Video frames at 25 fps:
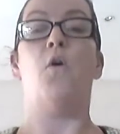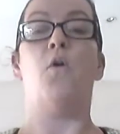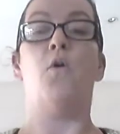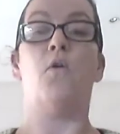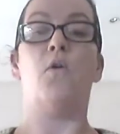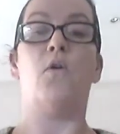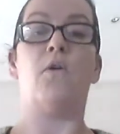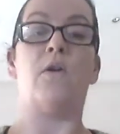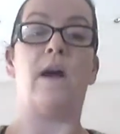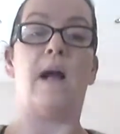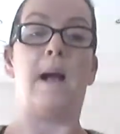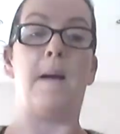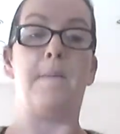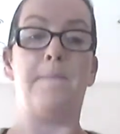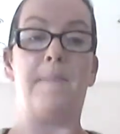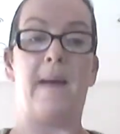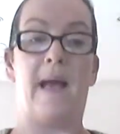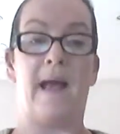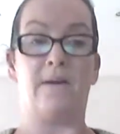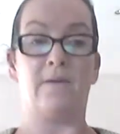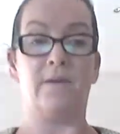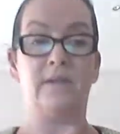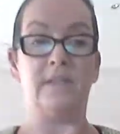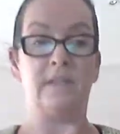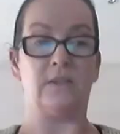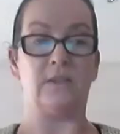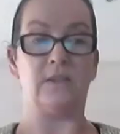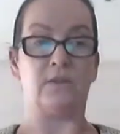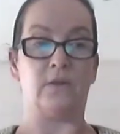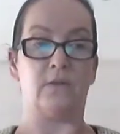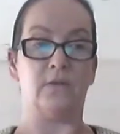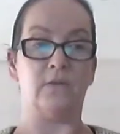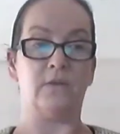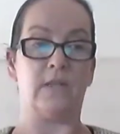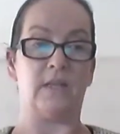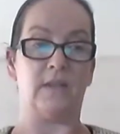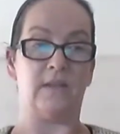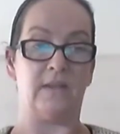or a
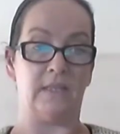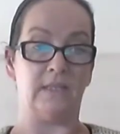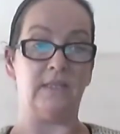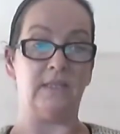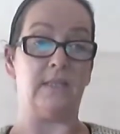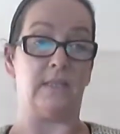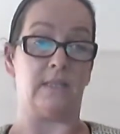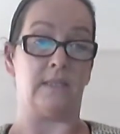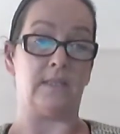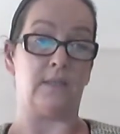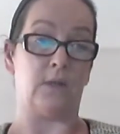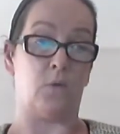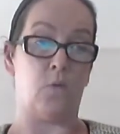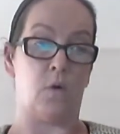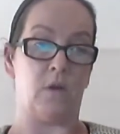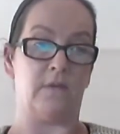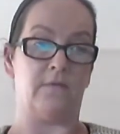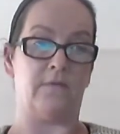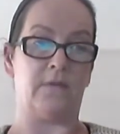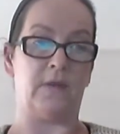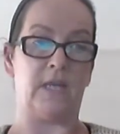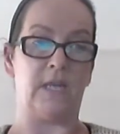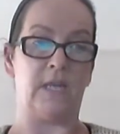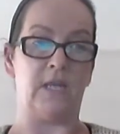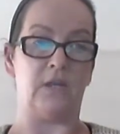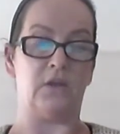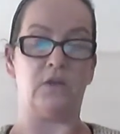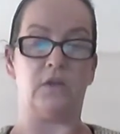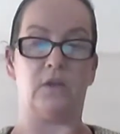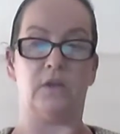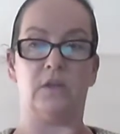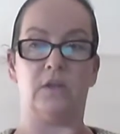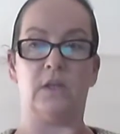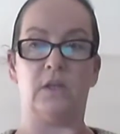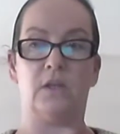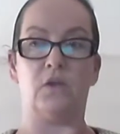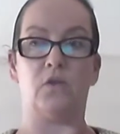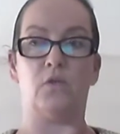barrister, then this is the
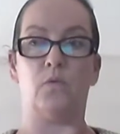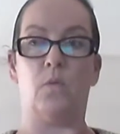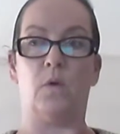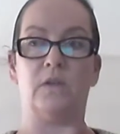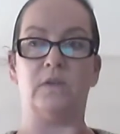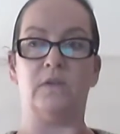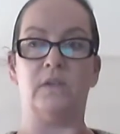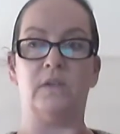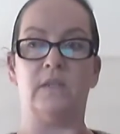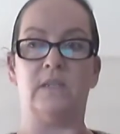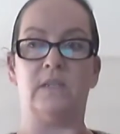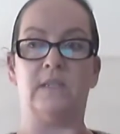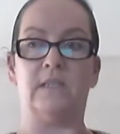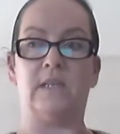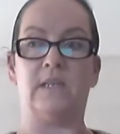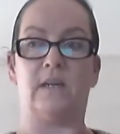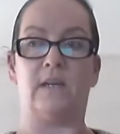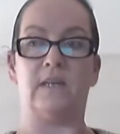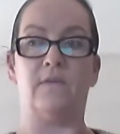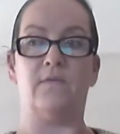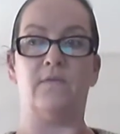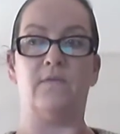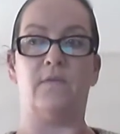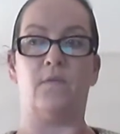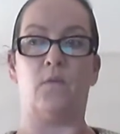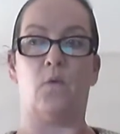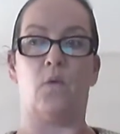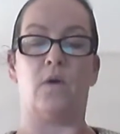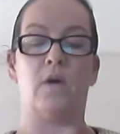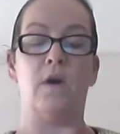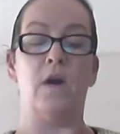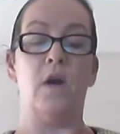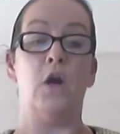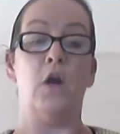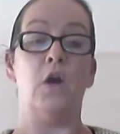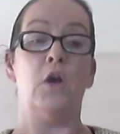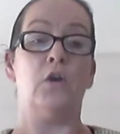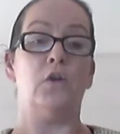qualification that you want to study for.
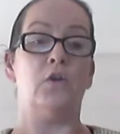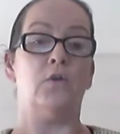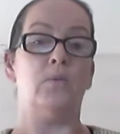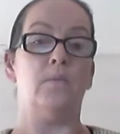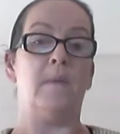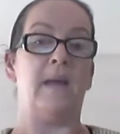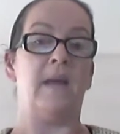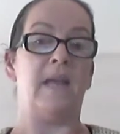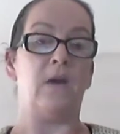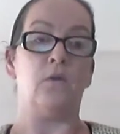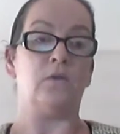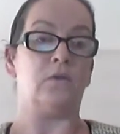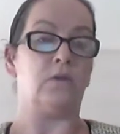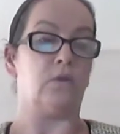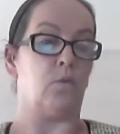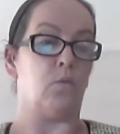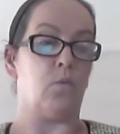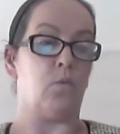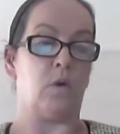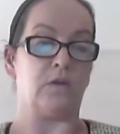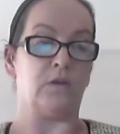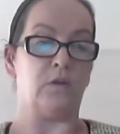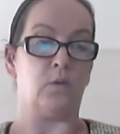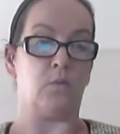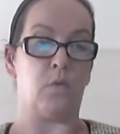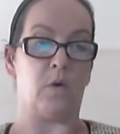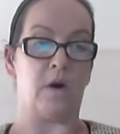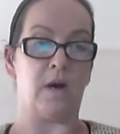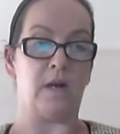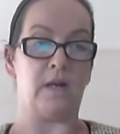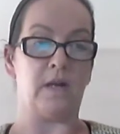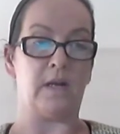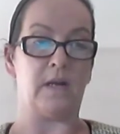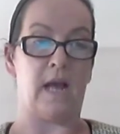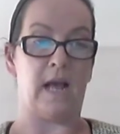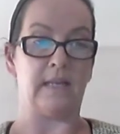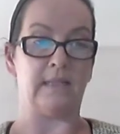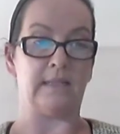You may also want to
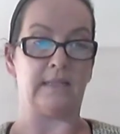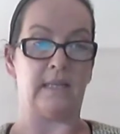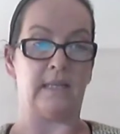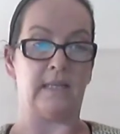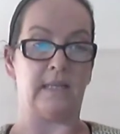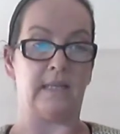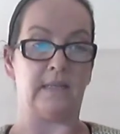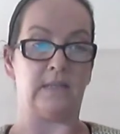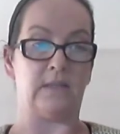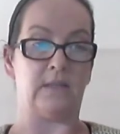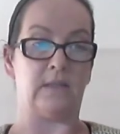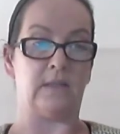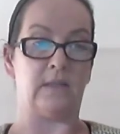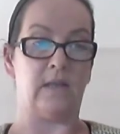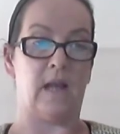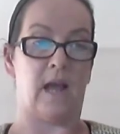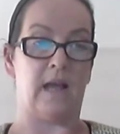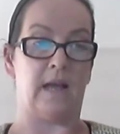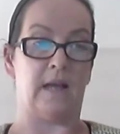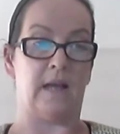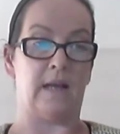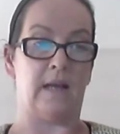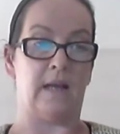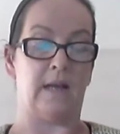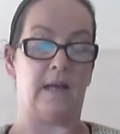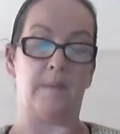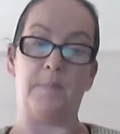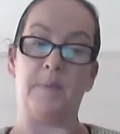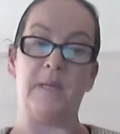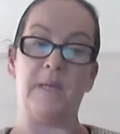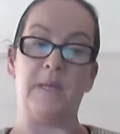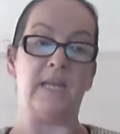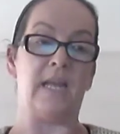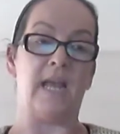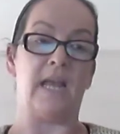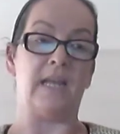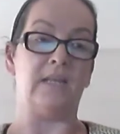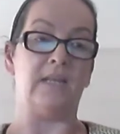work as a PA
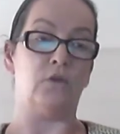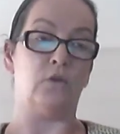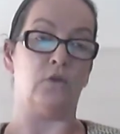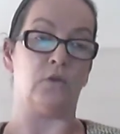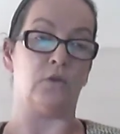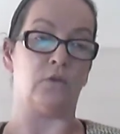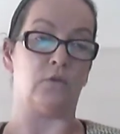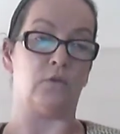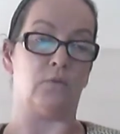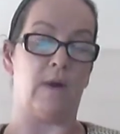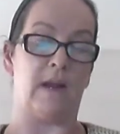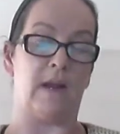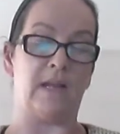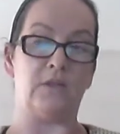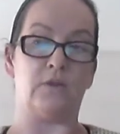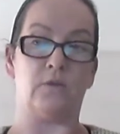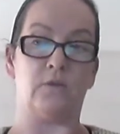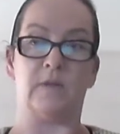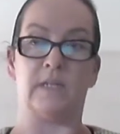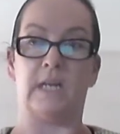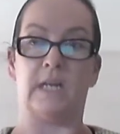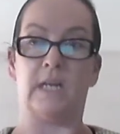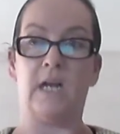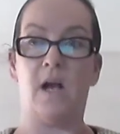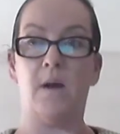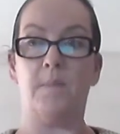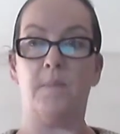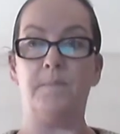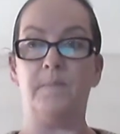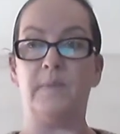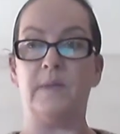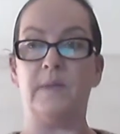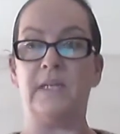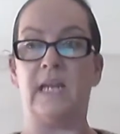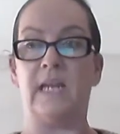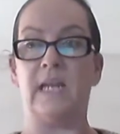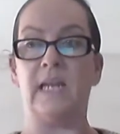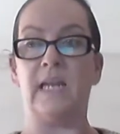to a director in a
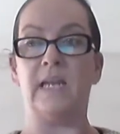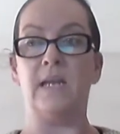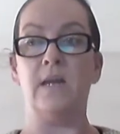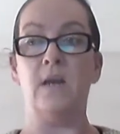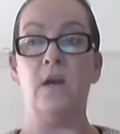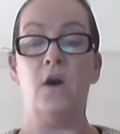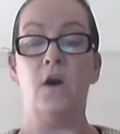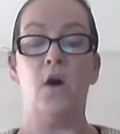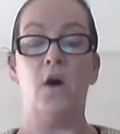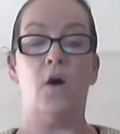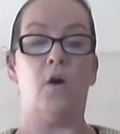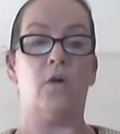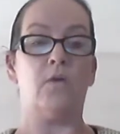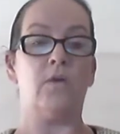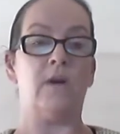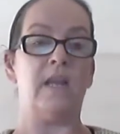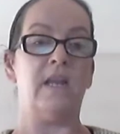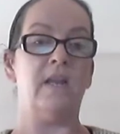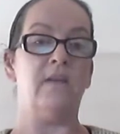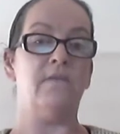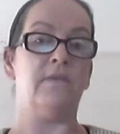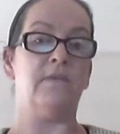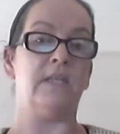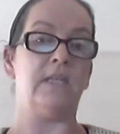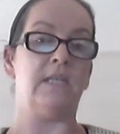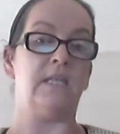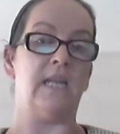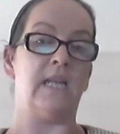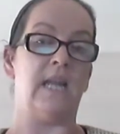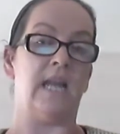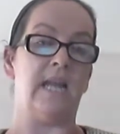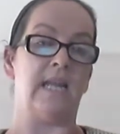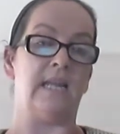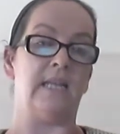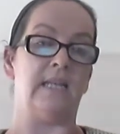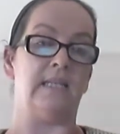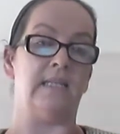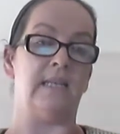company or even
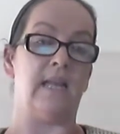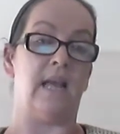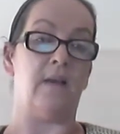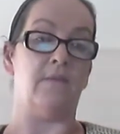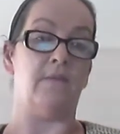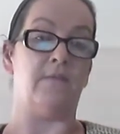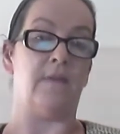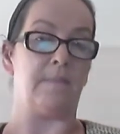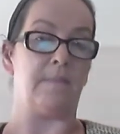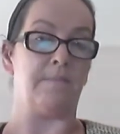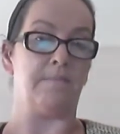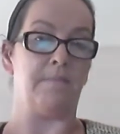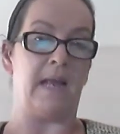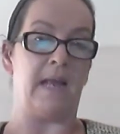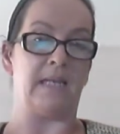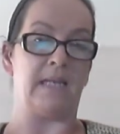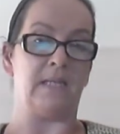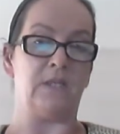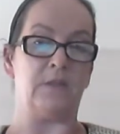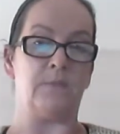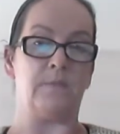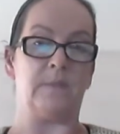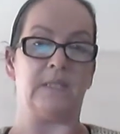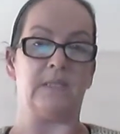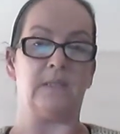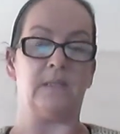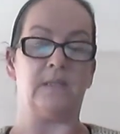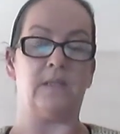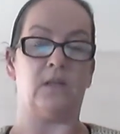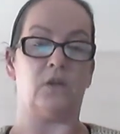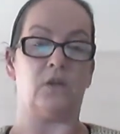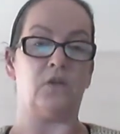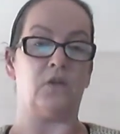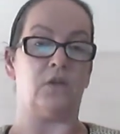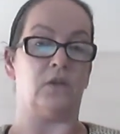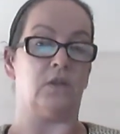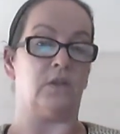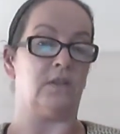in event management,
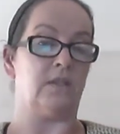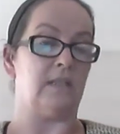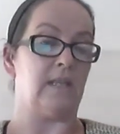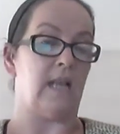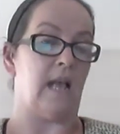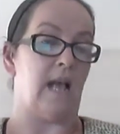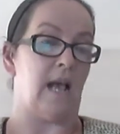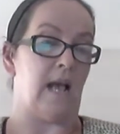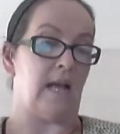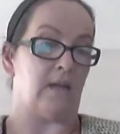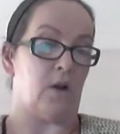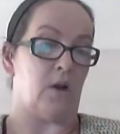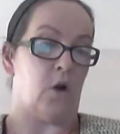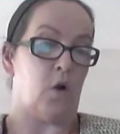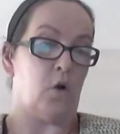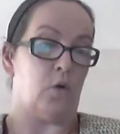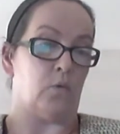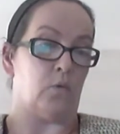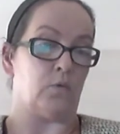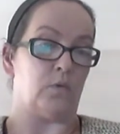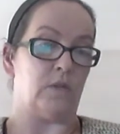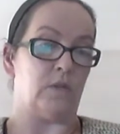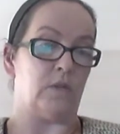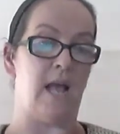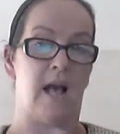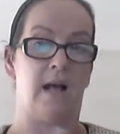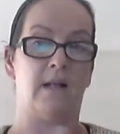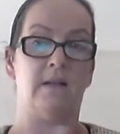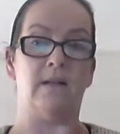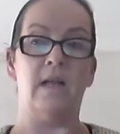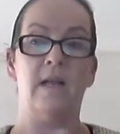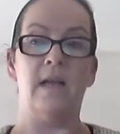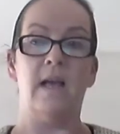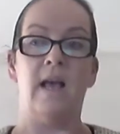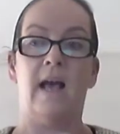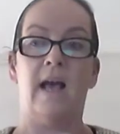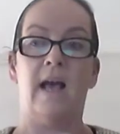such as at a hotel.